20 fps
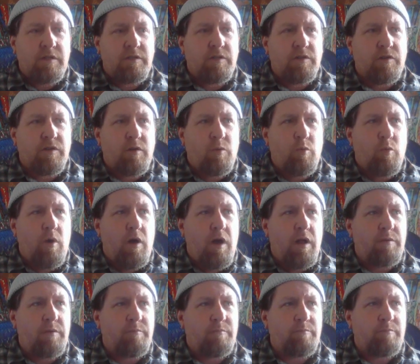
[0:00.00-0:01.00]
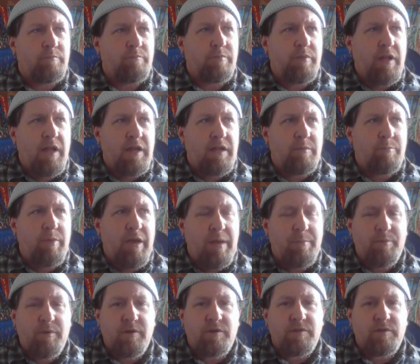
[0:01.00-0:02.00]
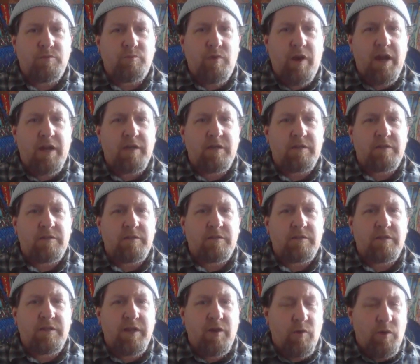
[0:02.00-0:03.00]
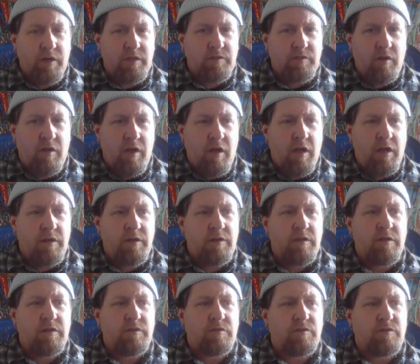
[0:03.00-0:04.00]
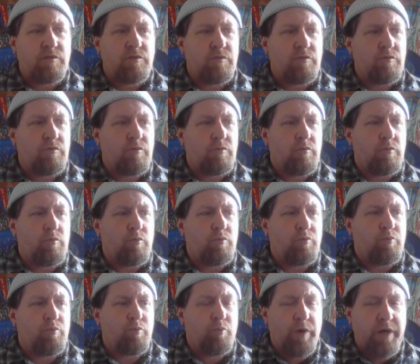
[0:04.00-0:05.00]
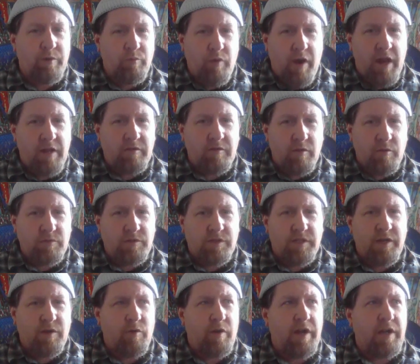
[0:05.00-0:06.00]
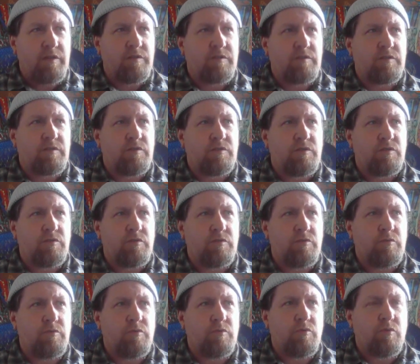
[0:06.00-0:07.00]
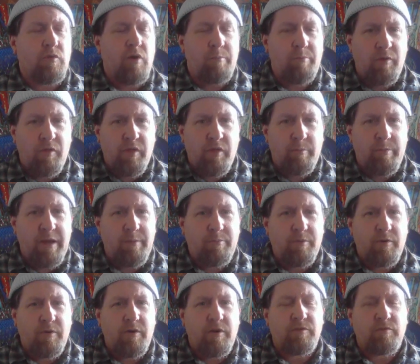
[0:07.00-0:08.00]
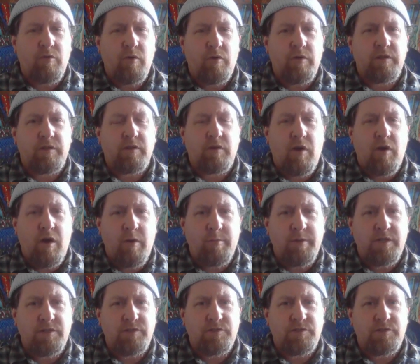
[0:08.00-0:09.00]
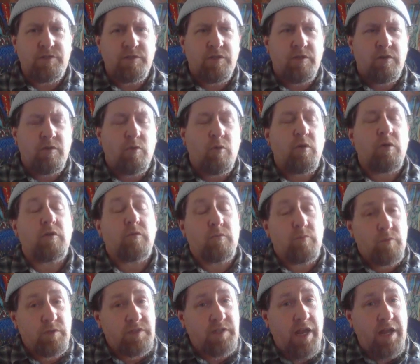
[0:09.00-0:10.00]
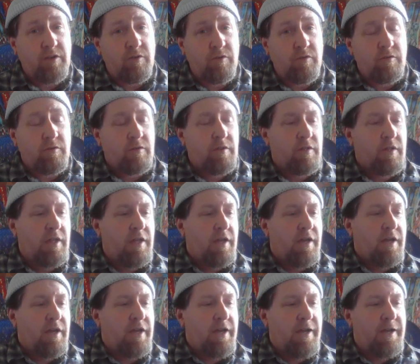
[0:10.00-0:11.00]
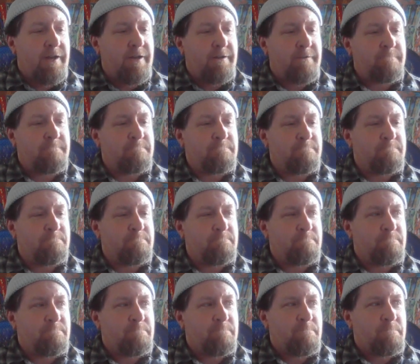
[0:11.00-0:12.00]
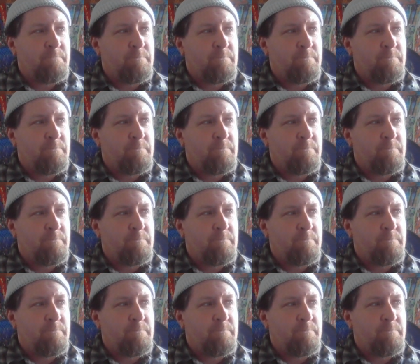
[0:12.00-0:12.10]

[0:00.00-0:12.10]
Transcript: You're going to want plenty of paper to write lyrics on, to rewrite those lyrics, to crumple the paper and throw it in the garbage or recycle. Um,